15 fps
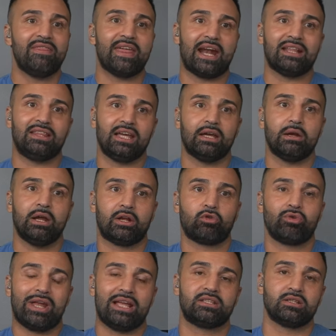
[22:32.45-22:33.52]
then I think it
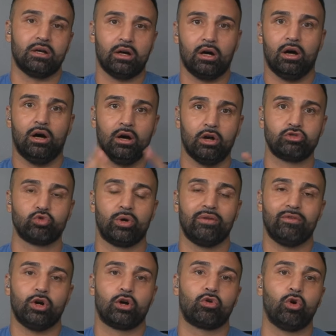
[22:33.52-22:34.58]
creates a sort
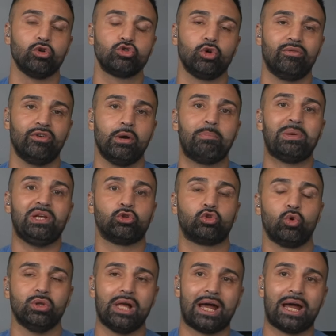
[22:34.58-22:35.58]
of a crossover appeal to a